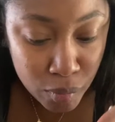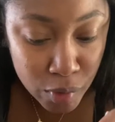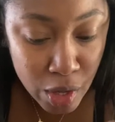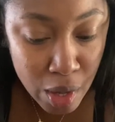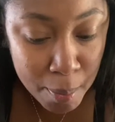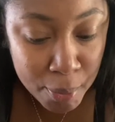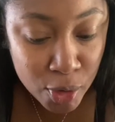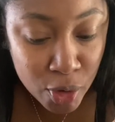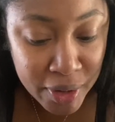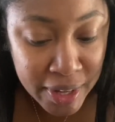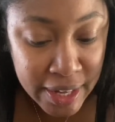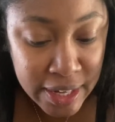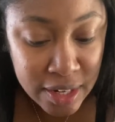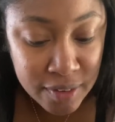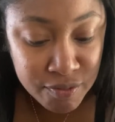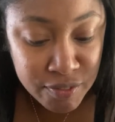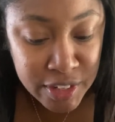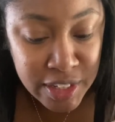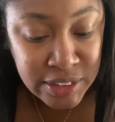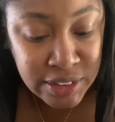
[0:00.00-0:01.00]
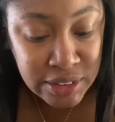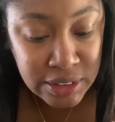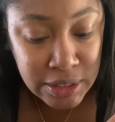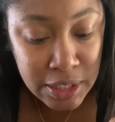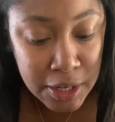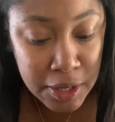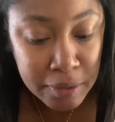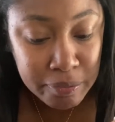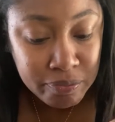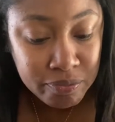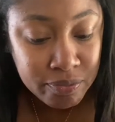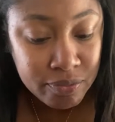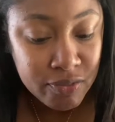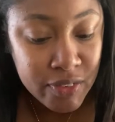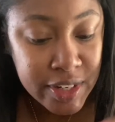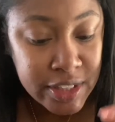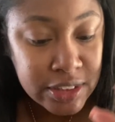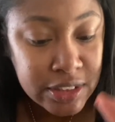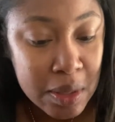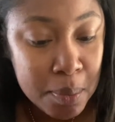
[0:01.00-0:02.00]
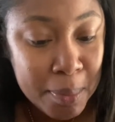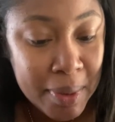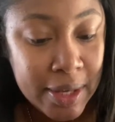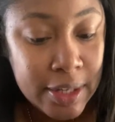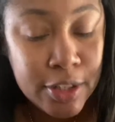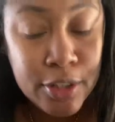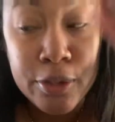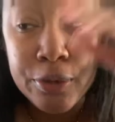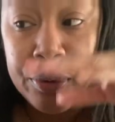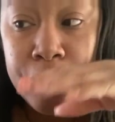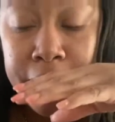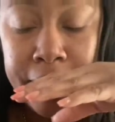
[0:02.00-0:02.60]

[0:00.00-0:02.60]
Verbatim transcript: gonna go ahead and finish this up. Finish up my little